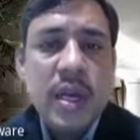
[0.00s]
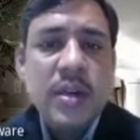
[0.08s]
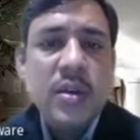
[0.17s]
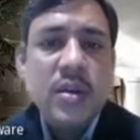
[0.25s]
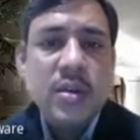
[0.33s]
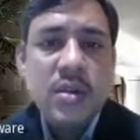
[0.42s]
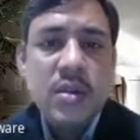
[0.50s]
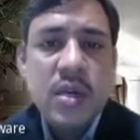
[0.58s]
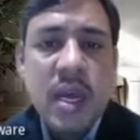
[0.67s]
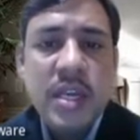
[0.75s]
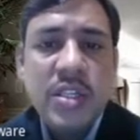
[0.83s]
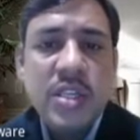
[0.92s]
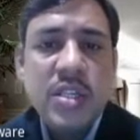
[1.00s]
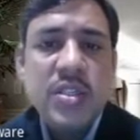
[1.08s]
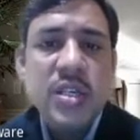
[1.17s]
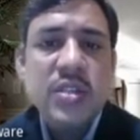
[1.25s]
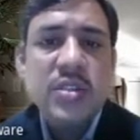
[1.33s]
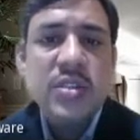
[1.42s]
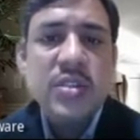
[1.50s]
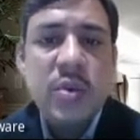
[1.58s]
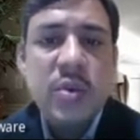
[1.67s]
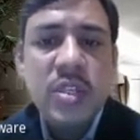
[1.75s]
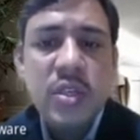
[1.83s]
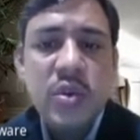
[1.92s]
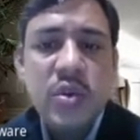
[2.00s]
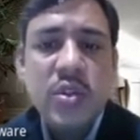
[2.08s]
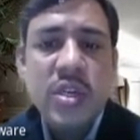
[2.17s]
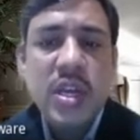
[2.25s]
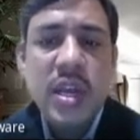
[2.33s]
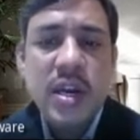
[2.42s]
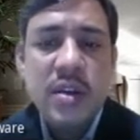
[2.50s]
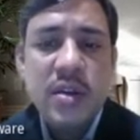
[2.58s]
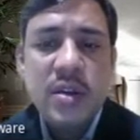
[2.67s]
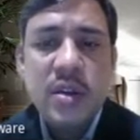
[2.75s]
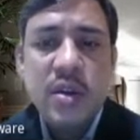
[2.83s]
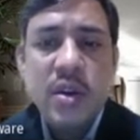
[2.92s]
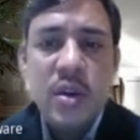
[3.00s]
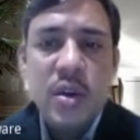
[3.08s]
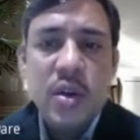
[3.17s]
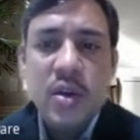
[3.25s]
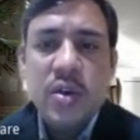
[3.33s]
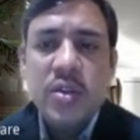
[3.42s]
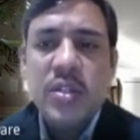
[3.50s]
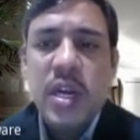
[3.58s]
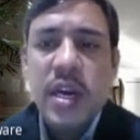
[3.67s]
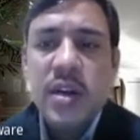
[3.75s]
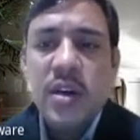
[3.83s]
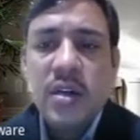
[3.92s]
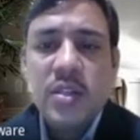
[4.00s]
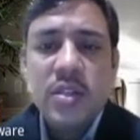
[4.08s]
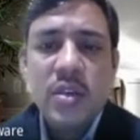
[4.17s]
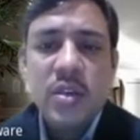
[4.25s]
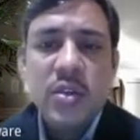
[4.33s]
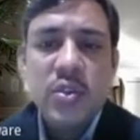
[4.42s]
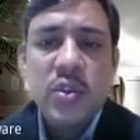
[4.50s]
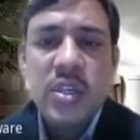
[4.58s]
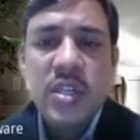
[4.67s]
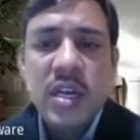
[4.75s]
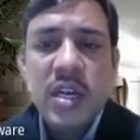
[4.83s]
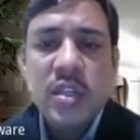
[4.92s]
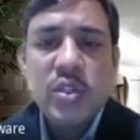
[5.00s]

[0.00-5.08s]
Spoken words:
IEC 60038 standards. So these are also